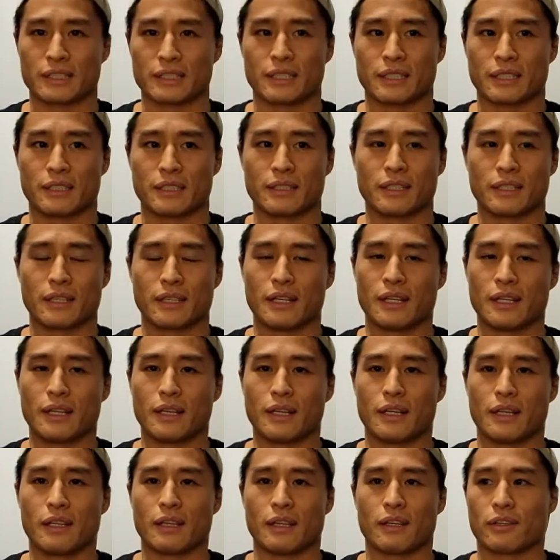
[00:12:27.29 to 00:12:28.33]
And
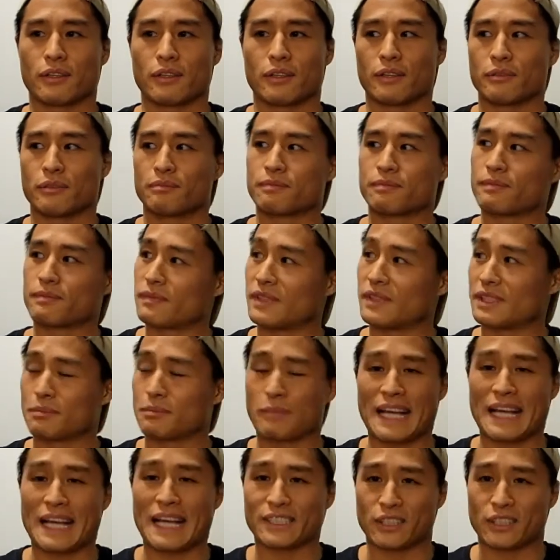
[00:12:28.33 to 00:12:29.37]
you know, this
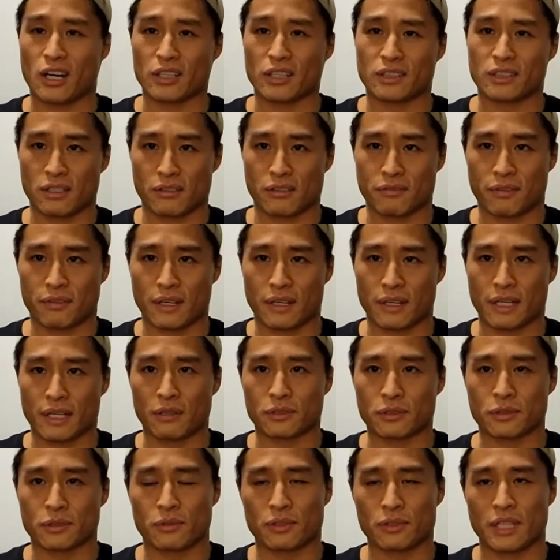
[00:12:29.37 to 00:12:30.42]
past Oktagon fight, I
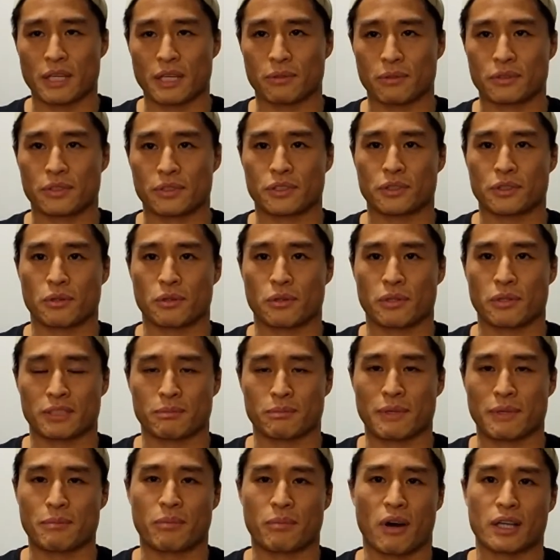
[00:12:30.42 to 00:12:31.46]
was only able to showcase
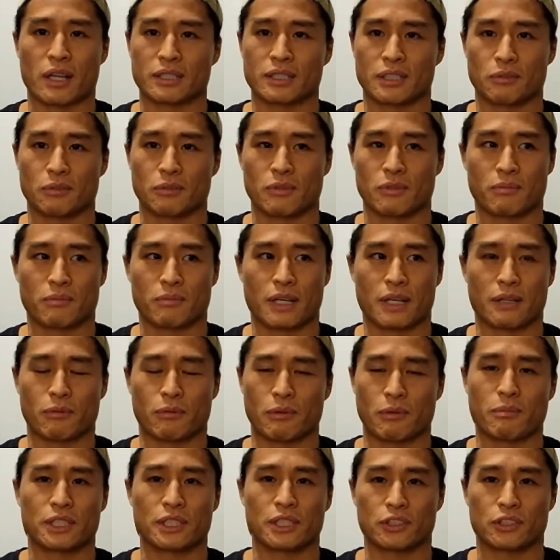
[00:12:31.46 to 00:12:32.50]
my boxing with my
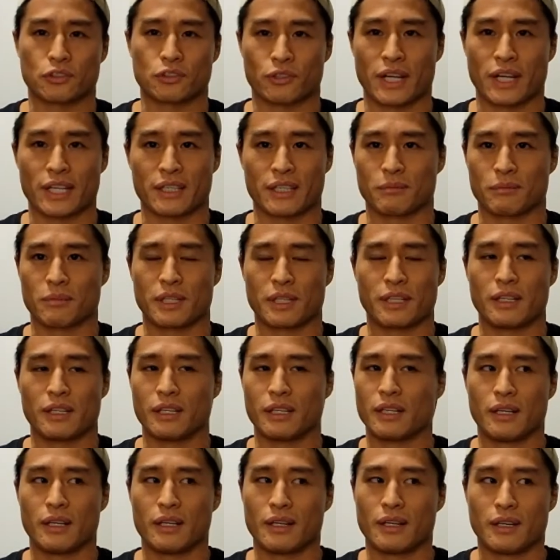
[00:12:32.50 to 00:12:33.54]
with my striking, but
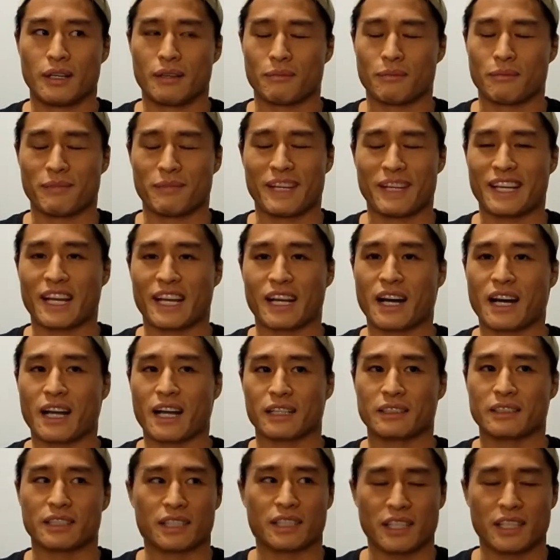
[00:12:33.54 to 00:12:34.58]
man, I got
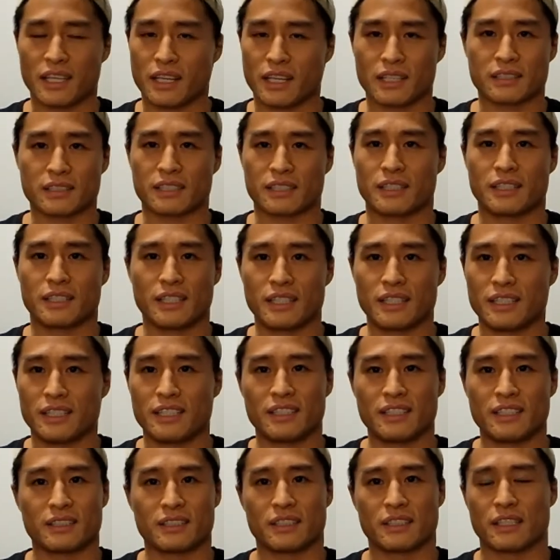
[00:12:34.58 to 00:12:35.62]
kicks and
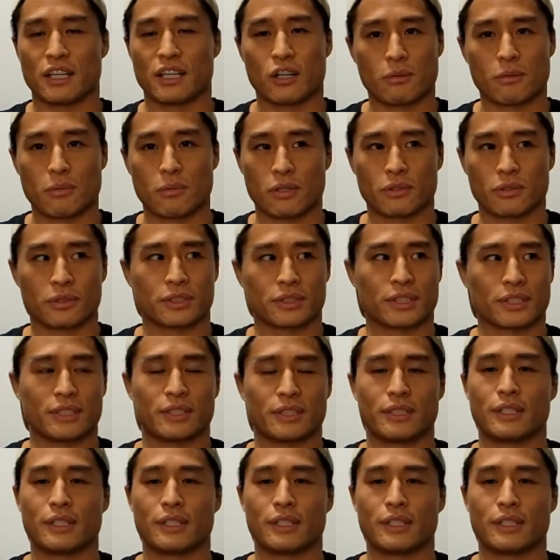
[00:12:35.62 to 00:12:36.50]
knees and elbows and